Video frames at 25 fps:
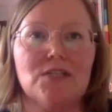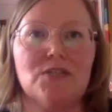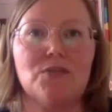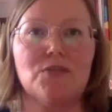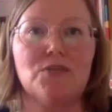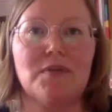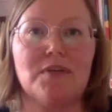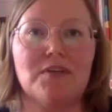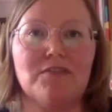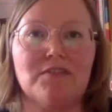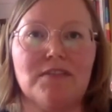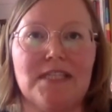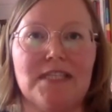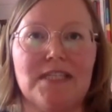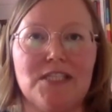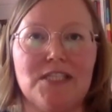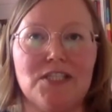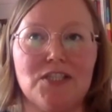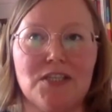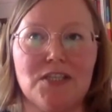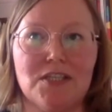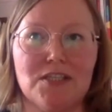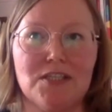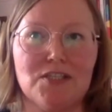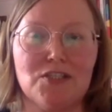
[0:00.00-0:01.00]
doing
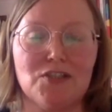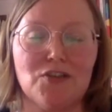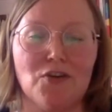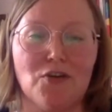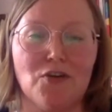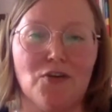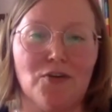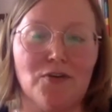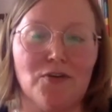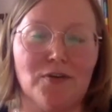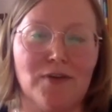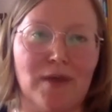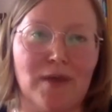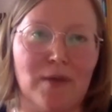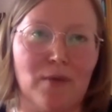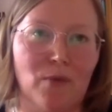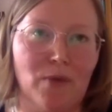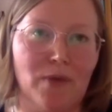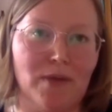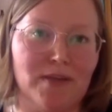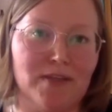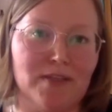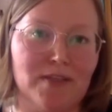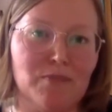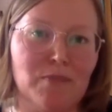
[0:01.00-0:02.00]
research on
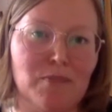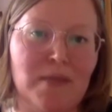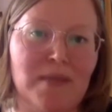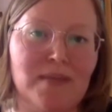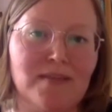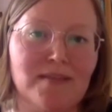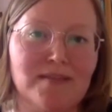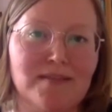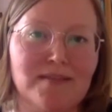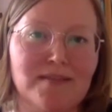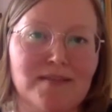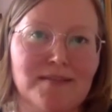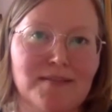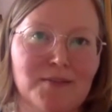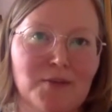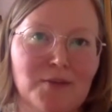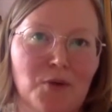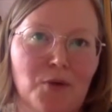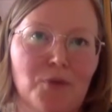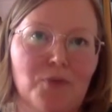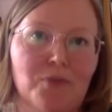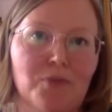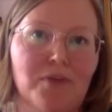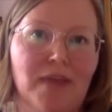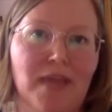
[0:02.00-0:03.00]
awareness-based
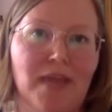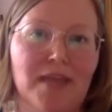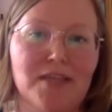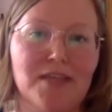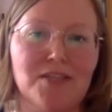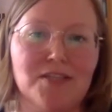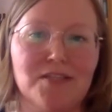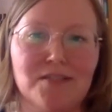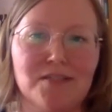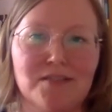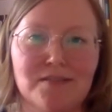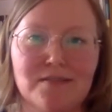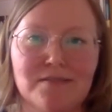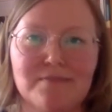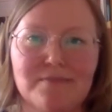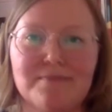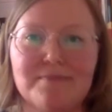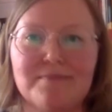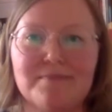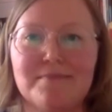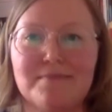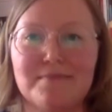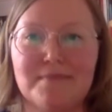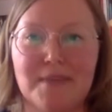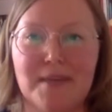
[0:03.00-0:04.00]
co-creation
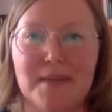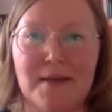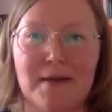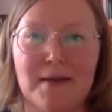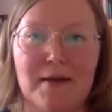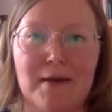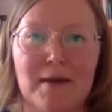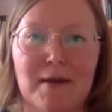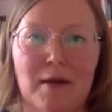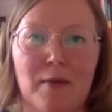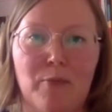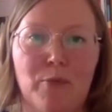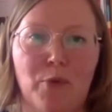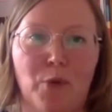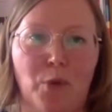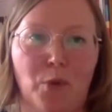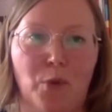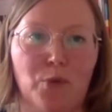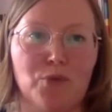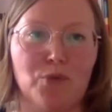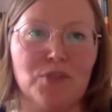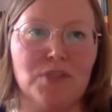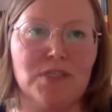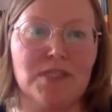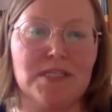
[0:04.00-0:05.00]

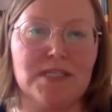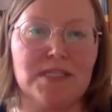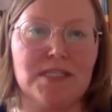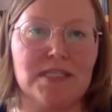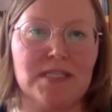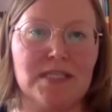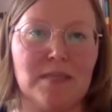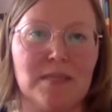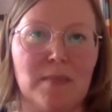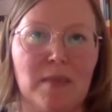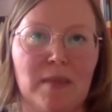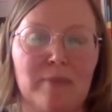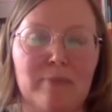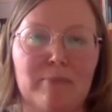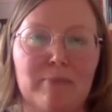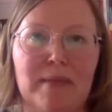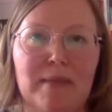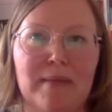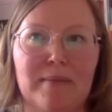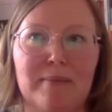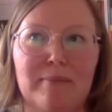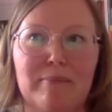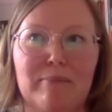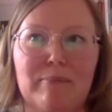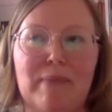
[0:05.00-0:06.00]
approaches. And
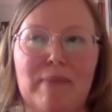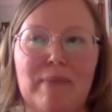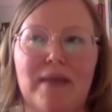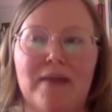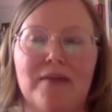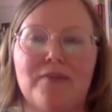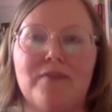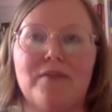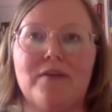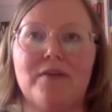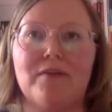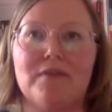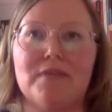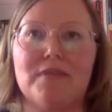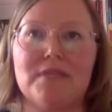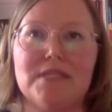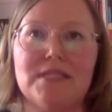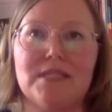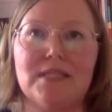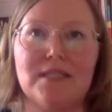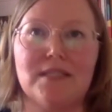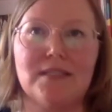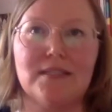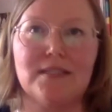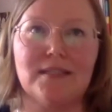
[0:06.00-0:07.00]
my background
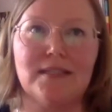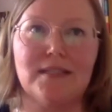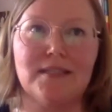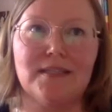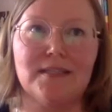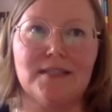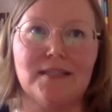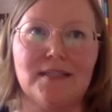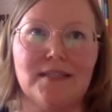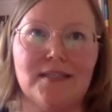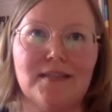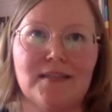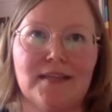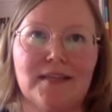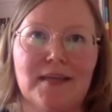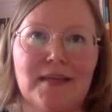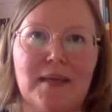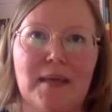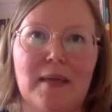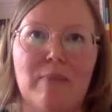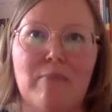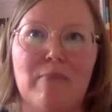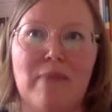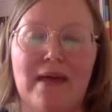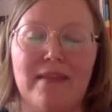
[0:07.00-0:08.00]
is in
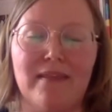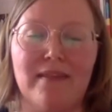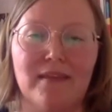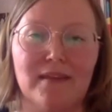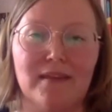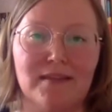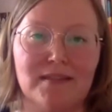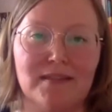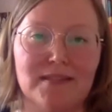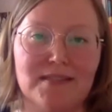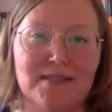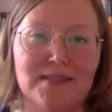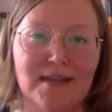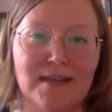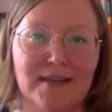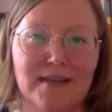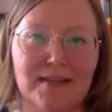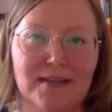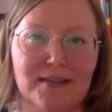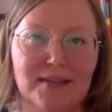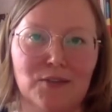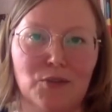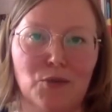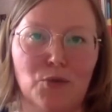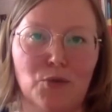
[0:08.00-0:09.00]
empathic
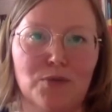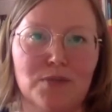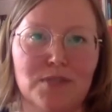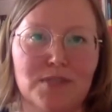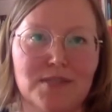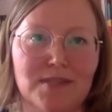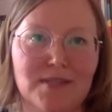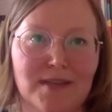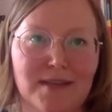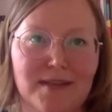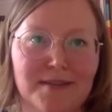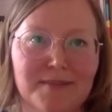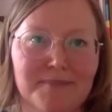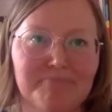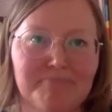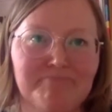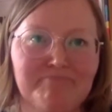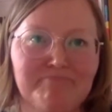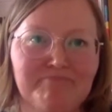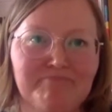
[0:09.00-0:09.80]
design and co-design.